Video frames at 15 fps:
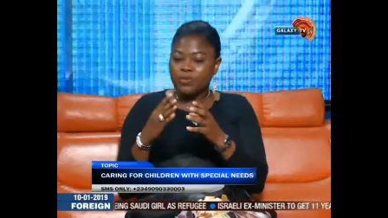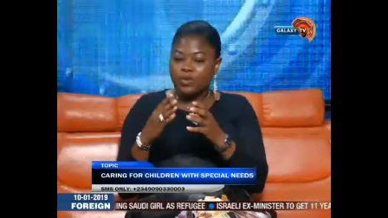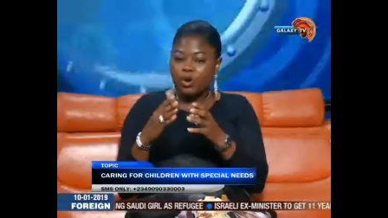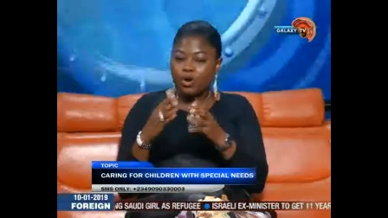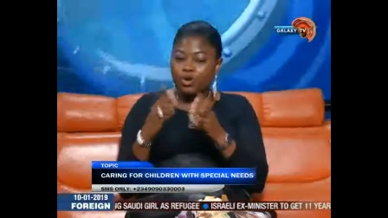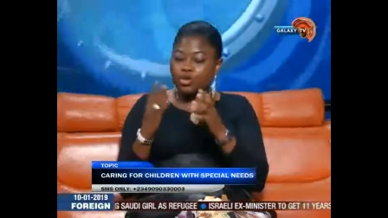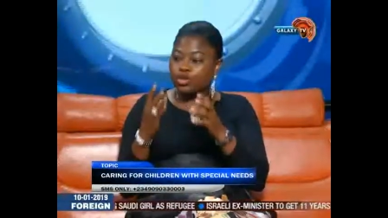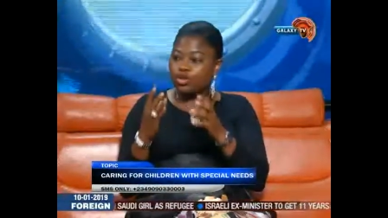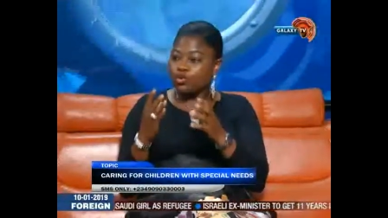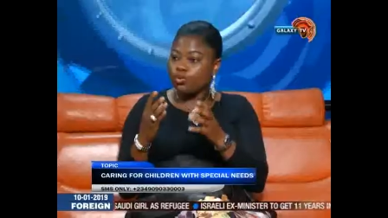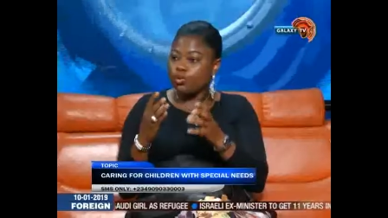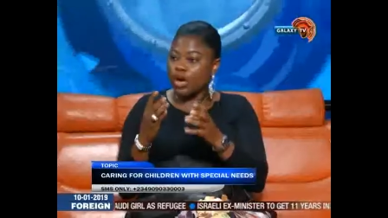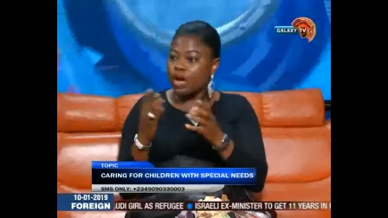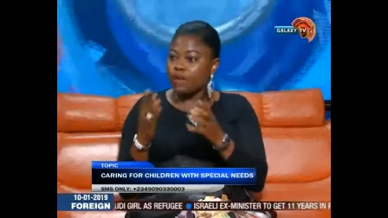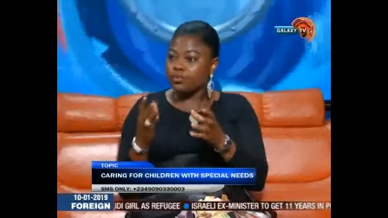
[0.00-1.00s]
audio
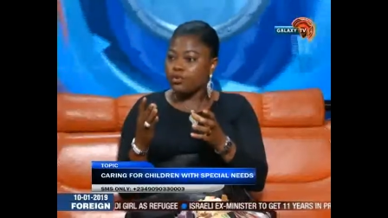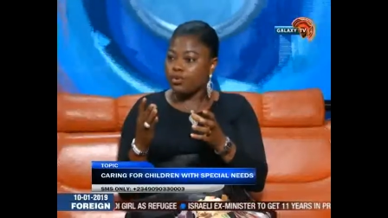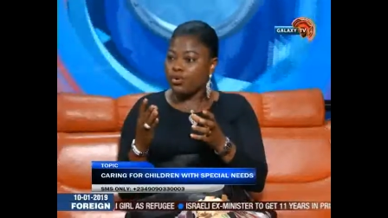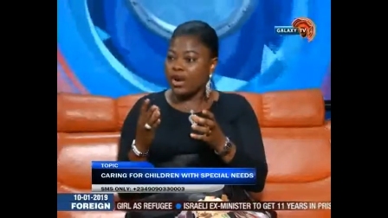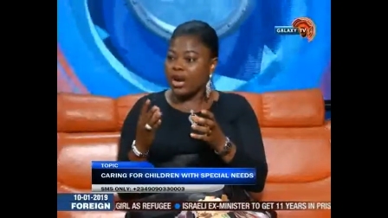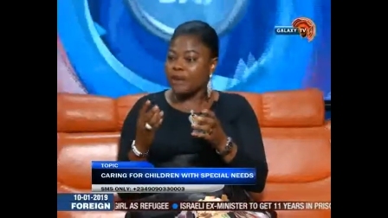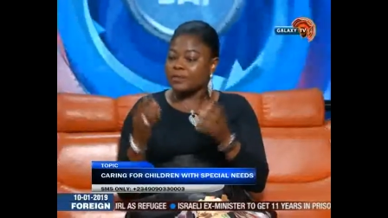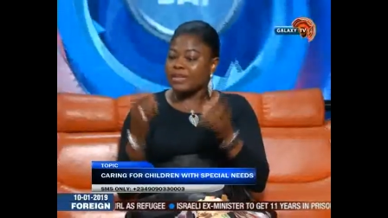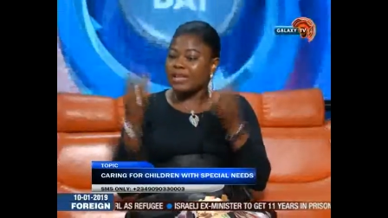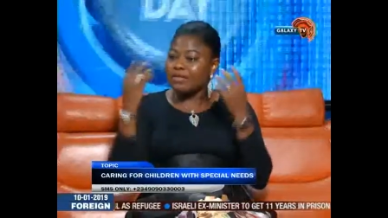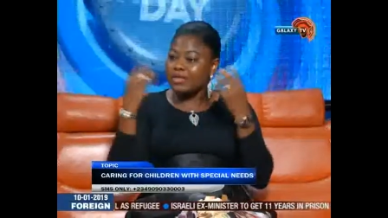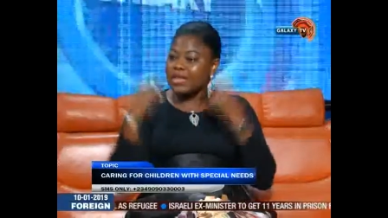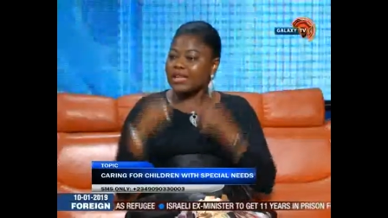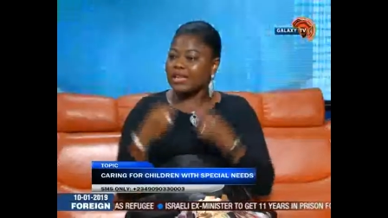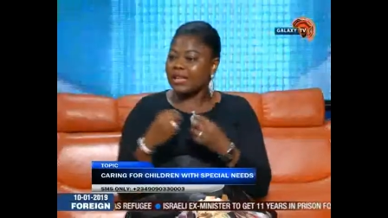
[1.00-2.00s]
programs that
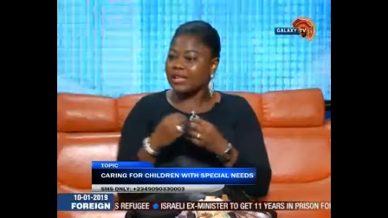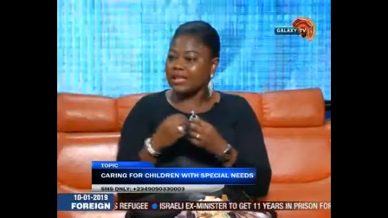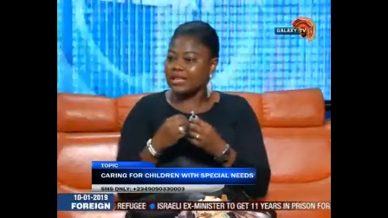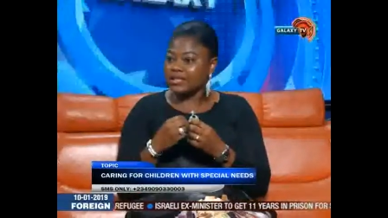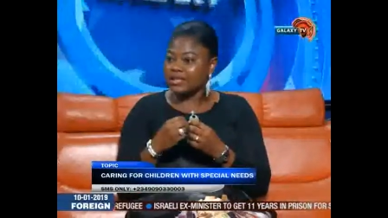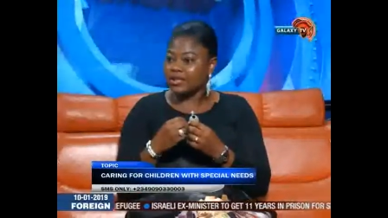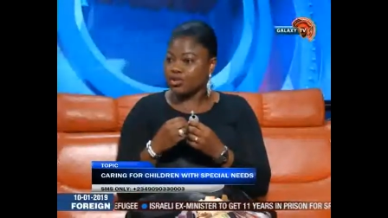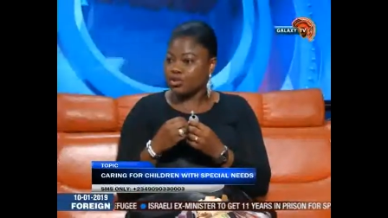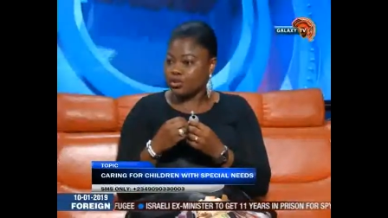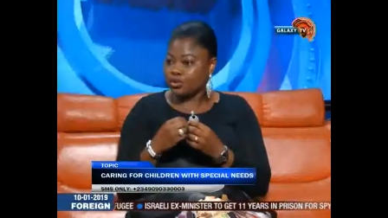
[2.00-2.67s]
they can listen to.